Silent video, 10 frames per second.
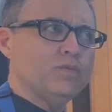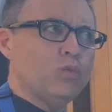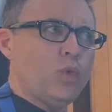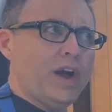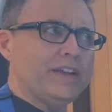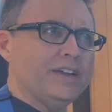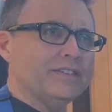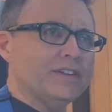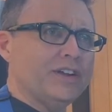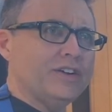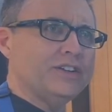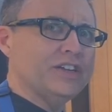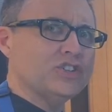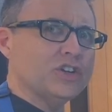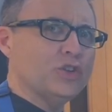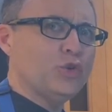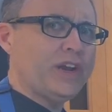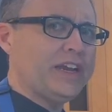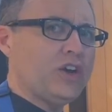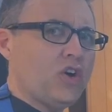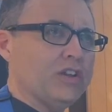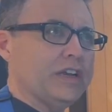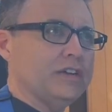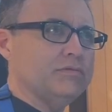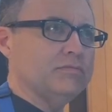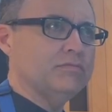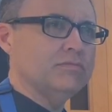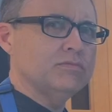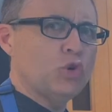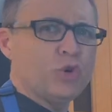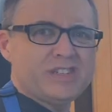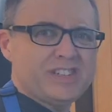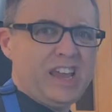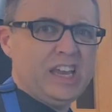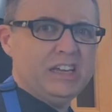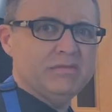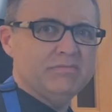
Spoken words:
why doesn't our dish include any garlic? Or steak?